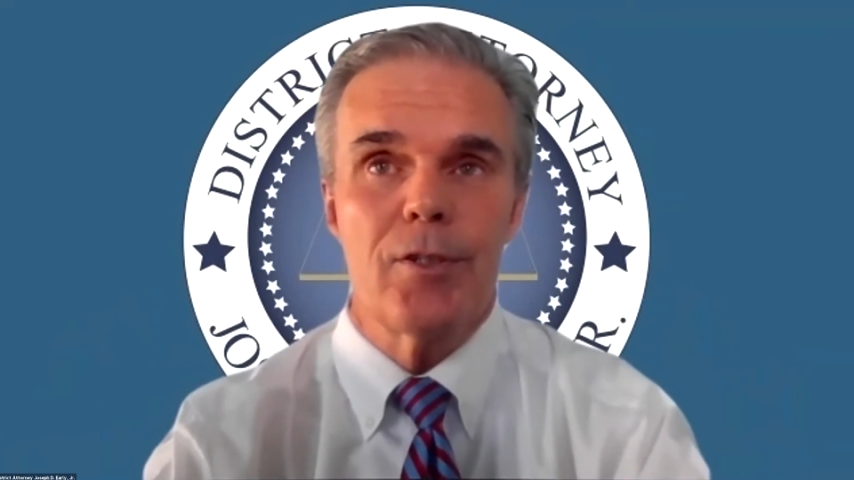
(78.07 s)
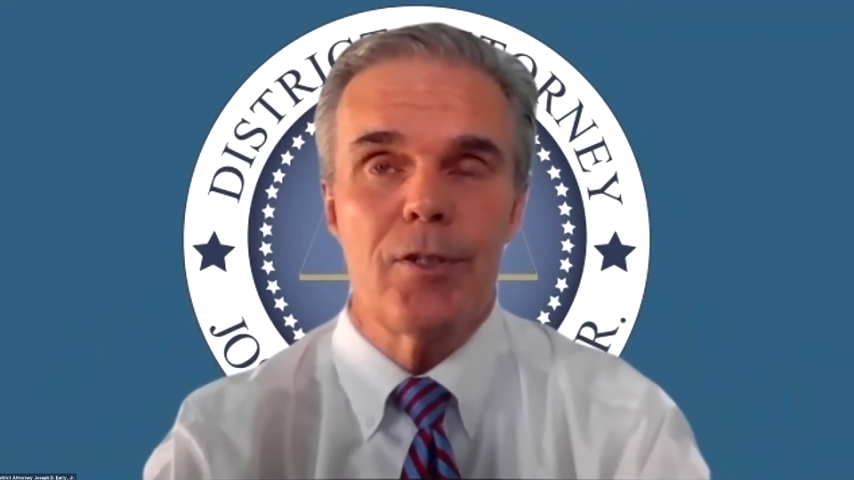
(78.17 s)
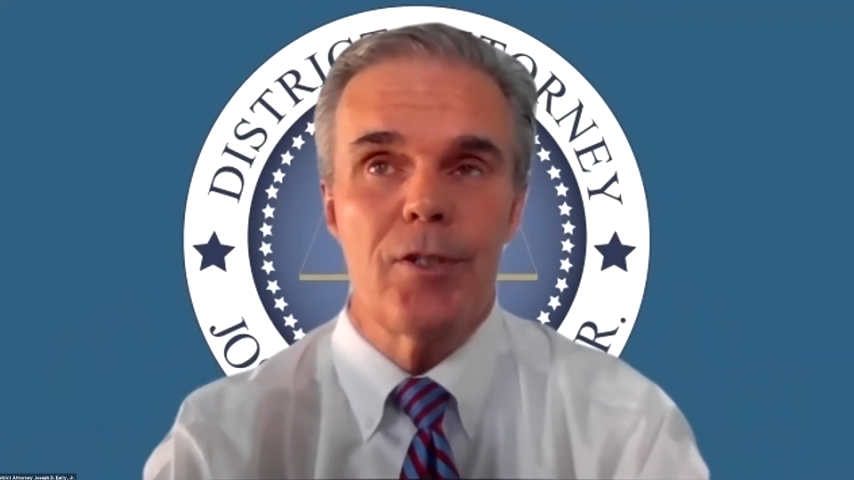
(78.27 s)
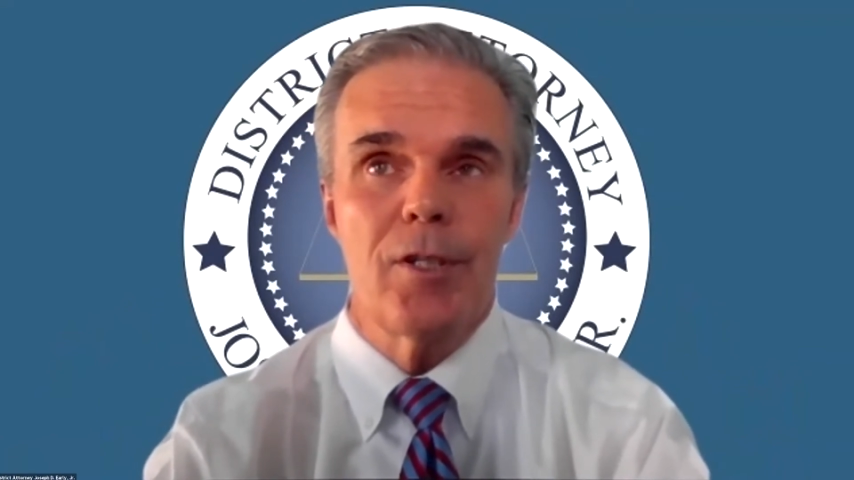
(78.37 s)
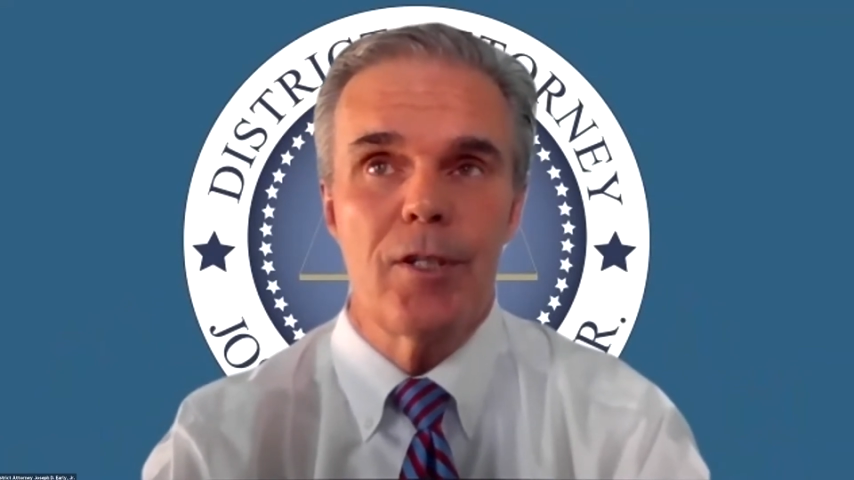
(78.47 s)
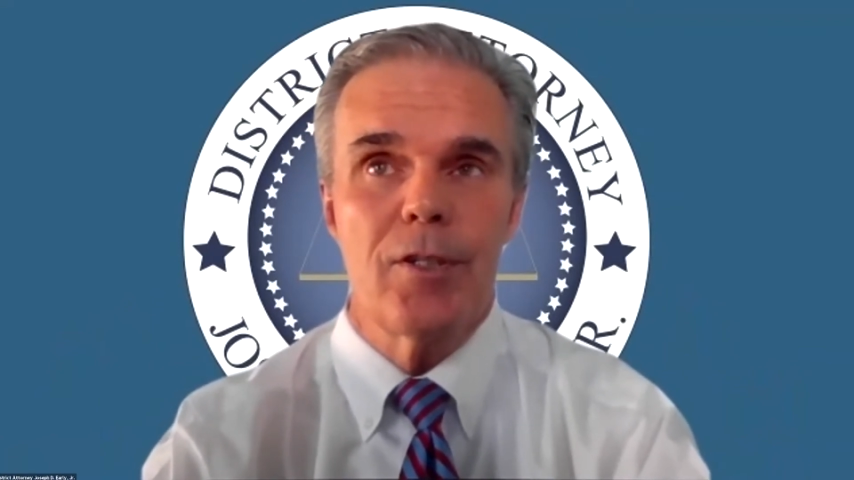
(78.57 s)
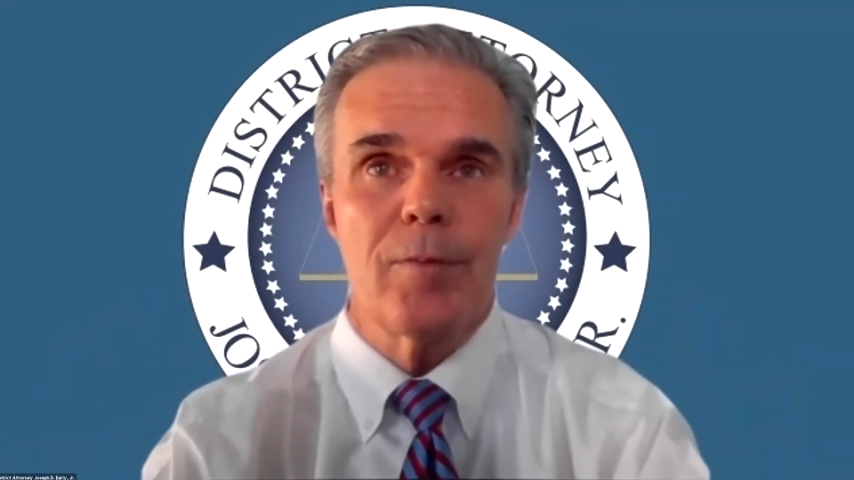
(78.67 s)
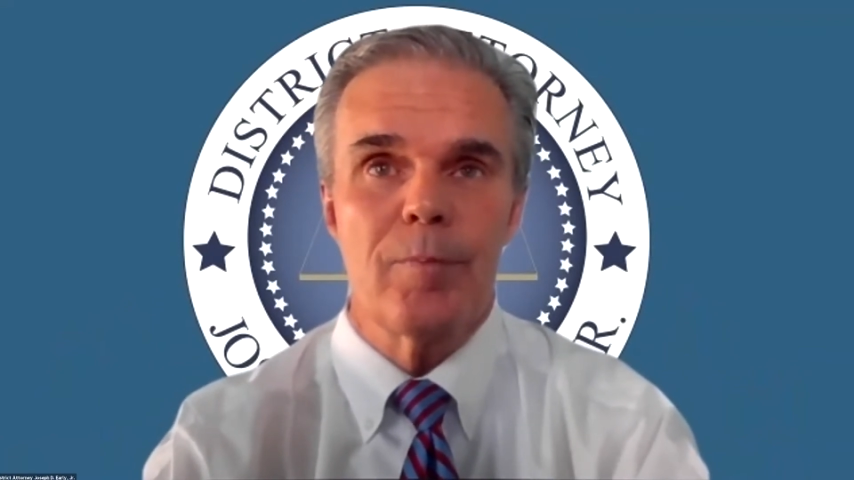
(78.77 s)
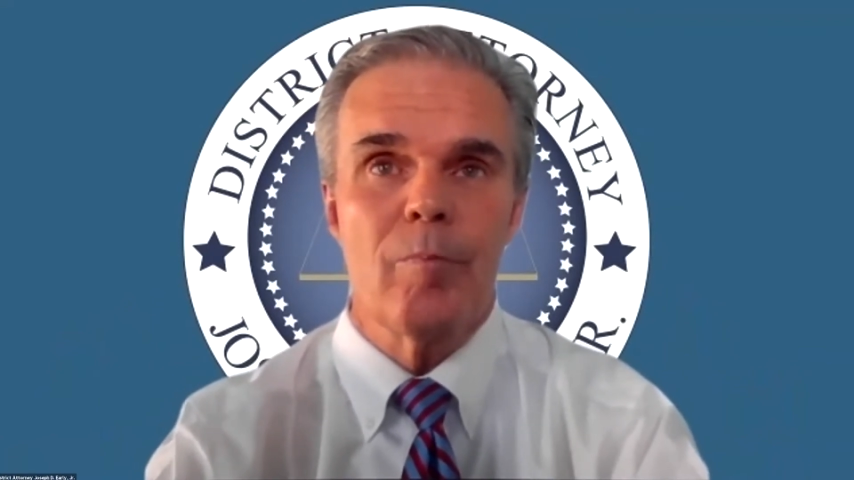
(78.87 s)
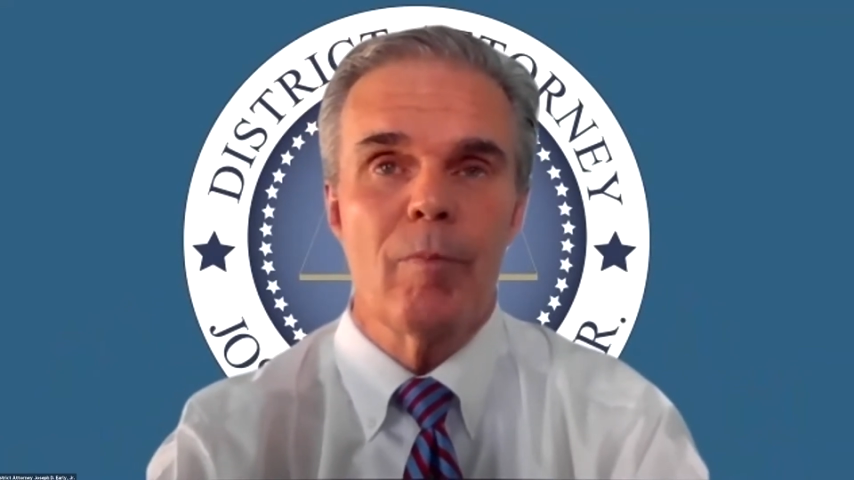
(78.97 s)

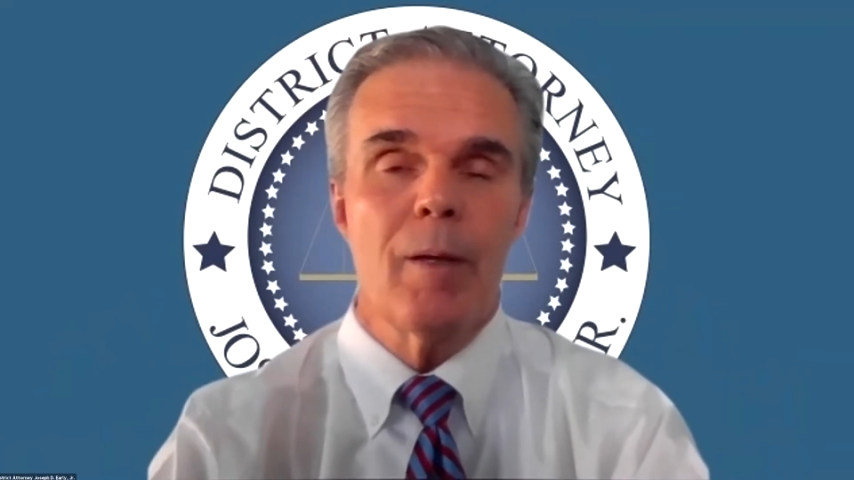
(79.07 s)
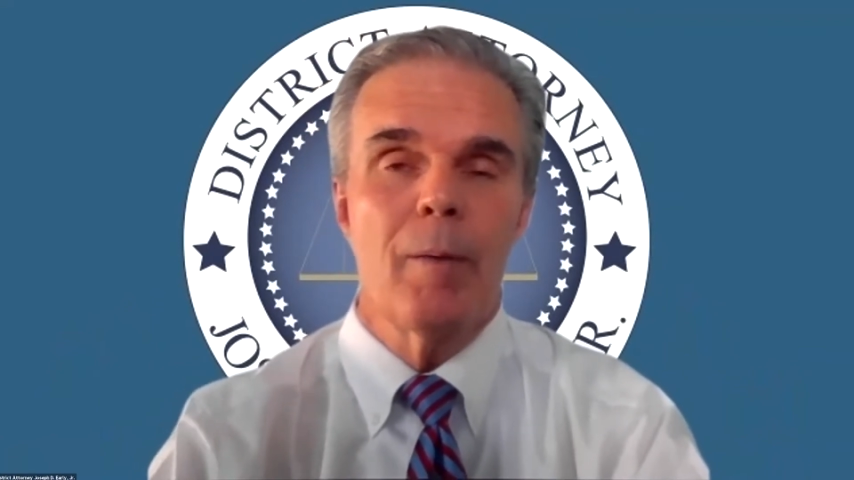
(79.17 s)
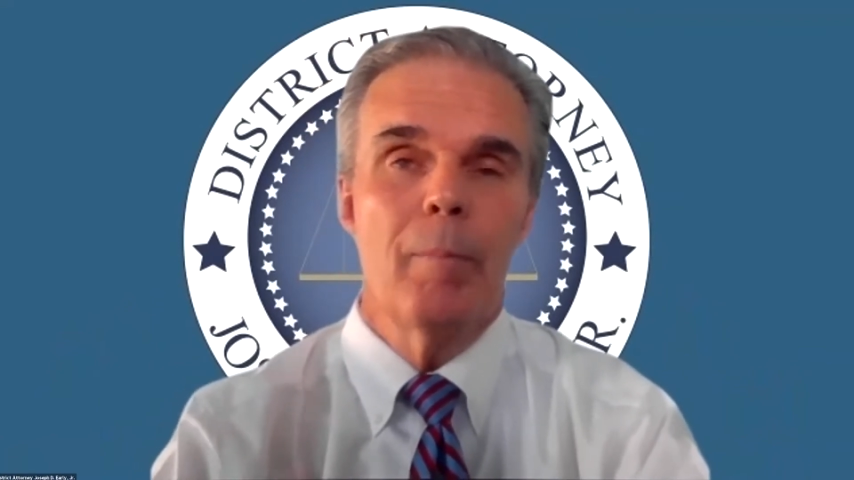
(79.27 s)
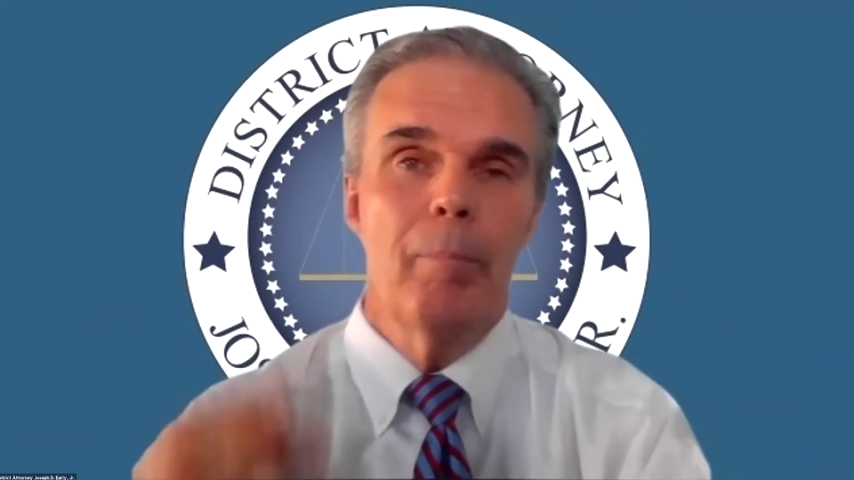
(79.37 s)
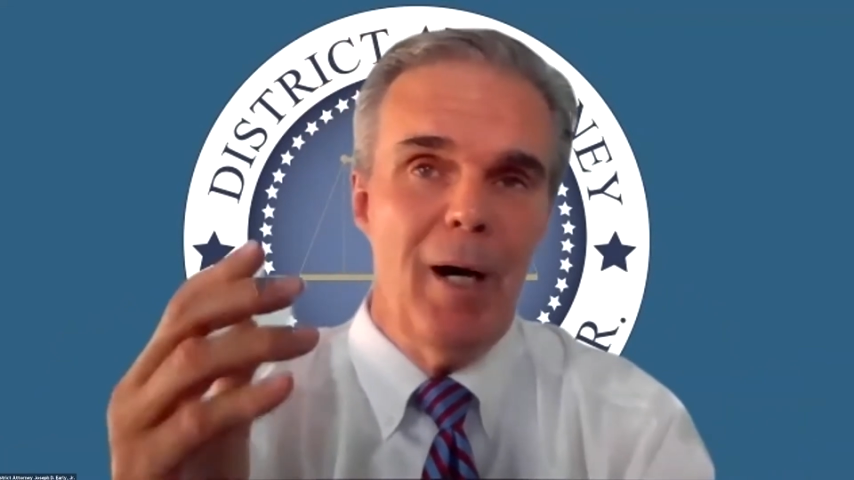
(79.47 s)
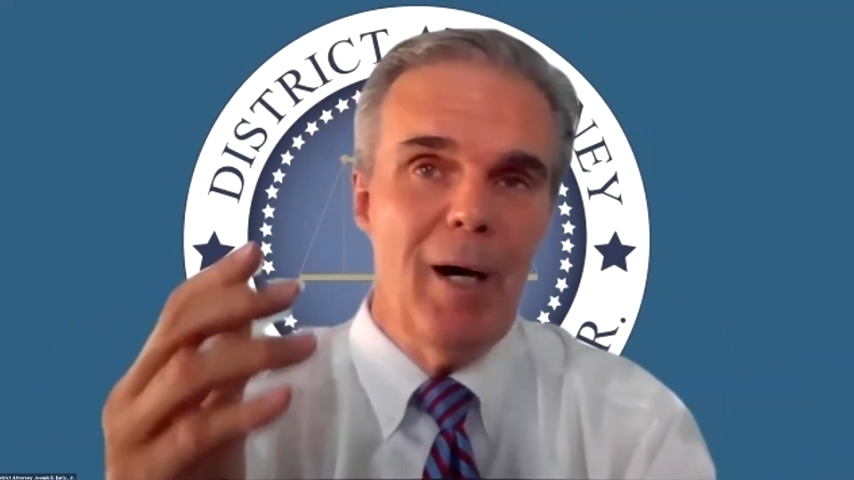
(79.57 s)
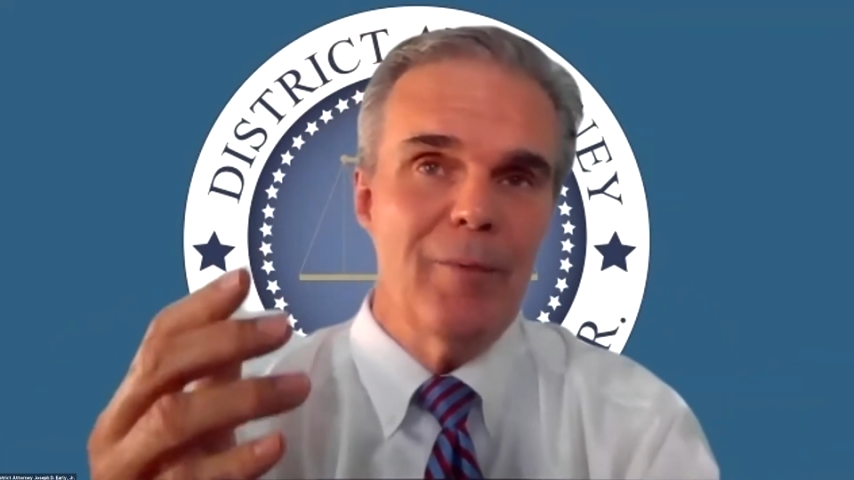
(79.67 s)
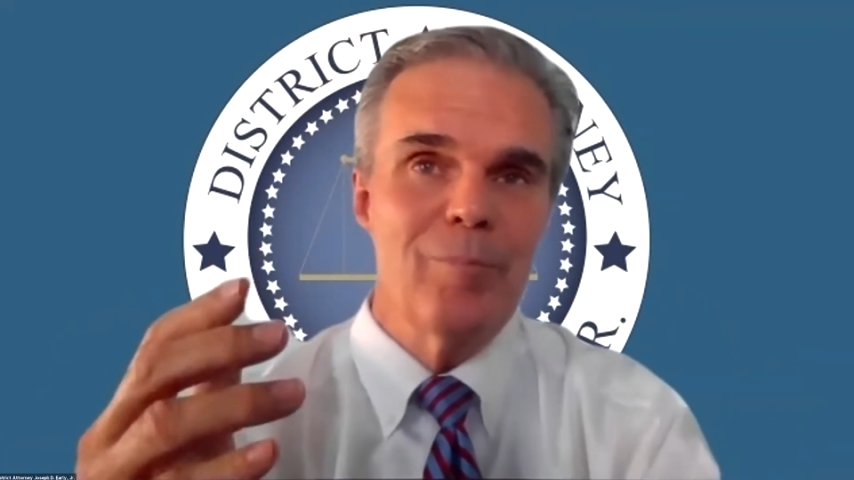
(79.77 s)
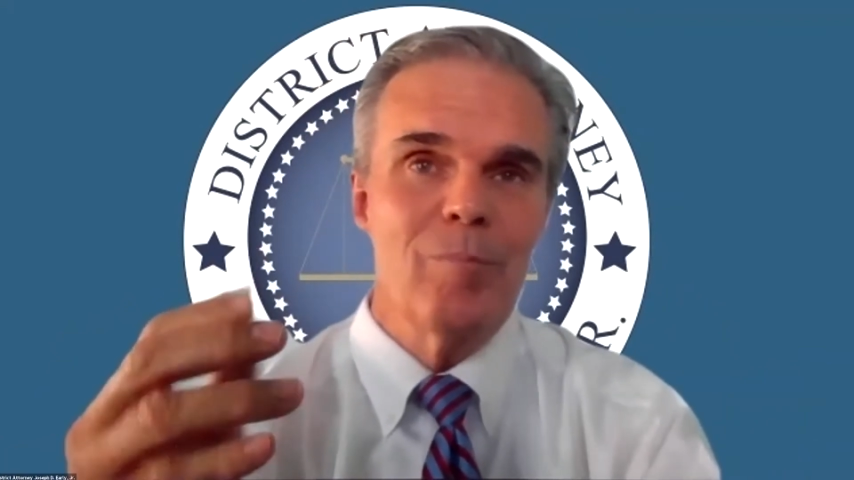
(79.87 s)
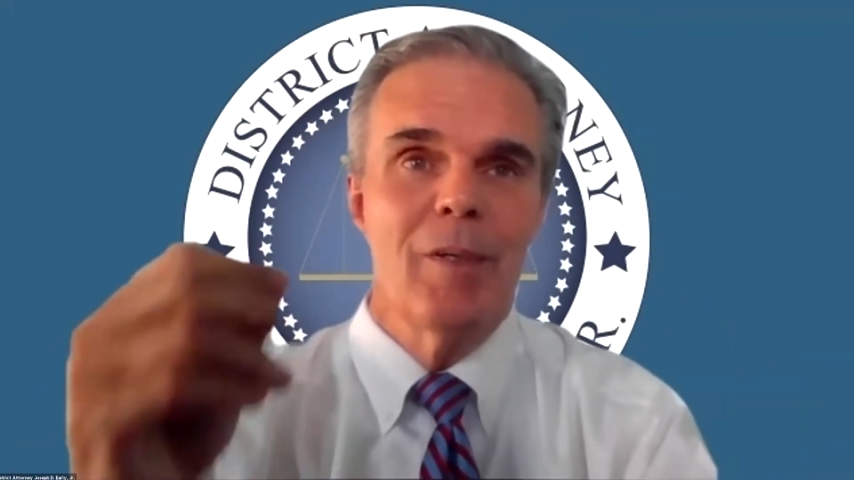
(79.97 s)
disease. But